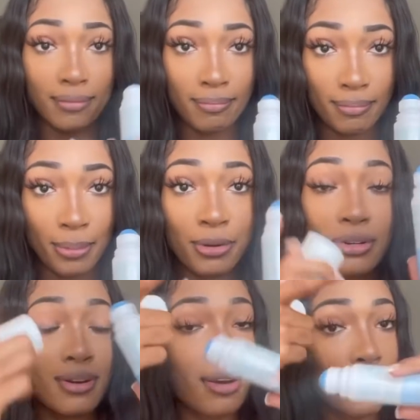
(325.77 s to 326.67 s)

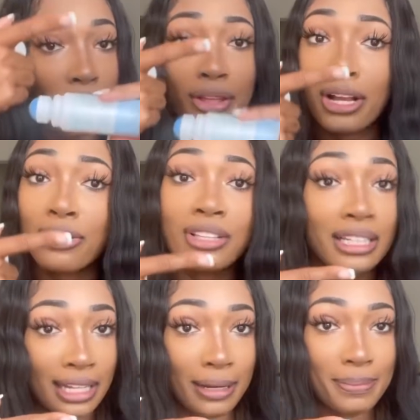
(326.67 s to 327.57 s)
Remember, nothing under the
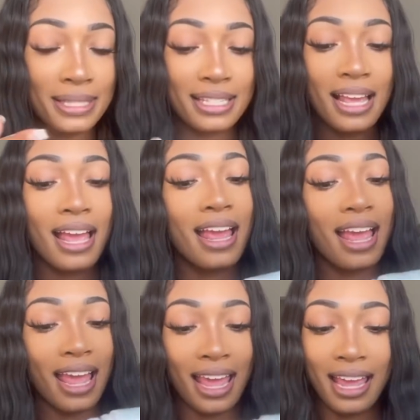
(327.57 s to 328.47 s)
lips,
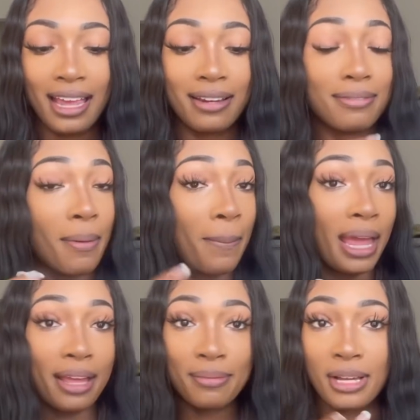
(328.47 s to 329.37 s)
and
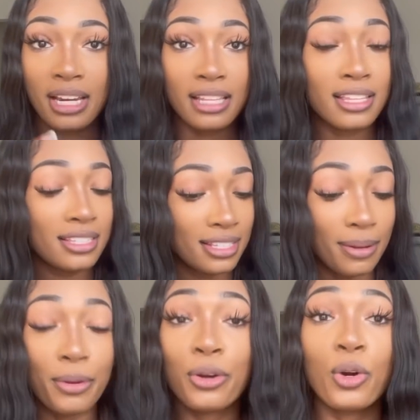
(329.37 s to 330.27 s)
bam, honey, this is a
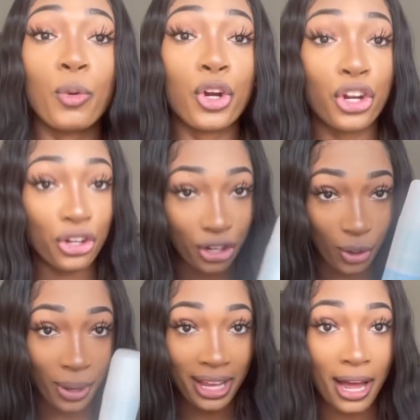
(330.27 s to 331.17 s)
miracle worker. You're
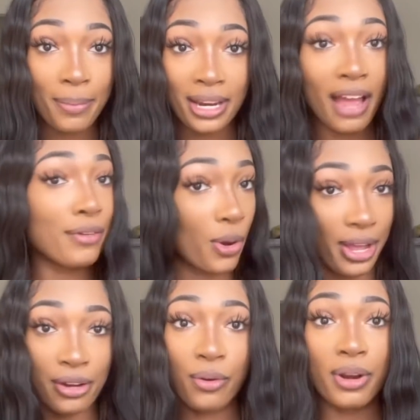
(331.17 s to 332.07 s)
gonna wake up and have no
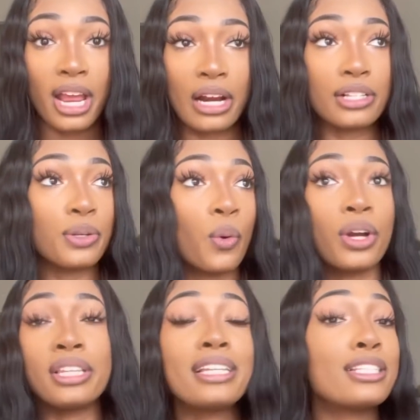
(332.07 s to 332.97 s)
ingrown hairs, or
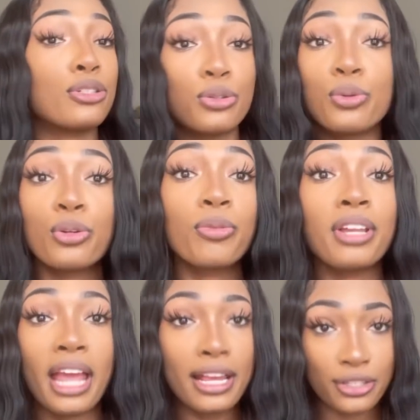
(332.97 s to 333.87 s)
at least in 2 to 3
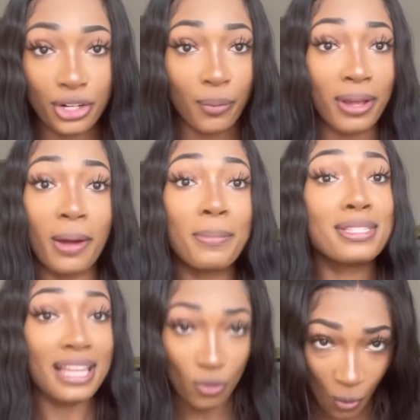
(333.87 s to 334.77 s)
days, you're gonna wake up and
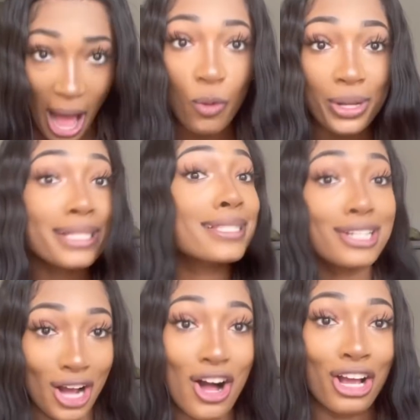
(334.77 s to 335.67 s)
say, wow, it's
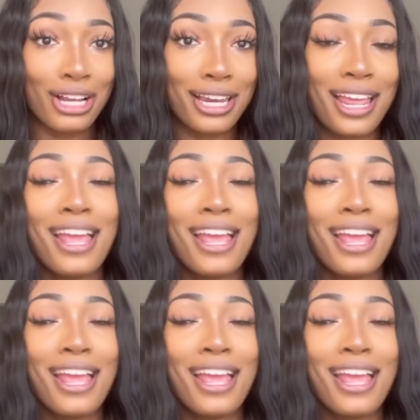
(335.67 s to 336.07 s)
gone.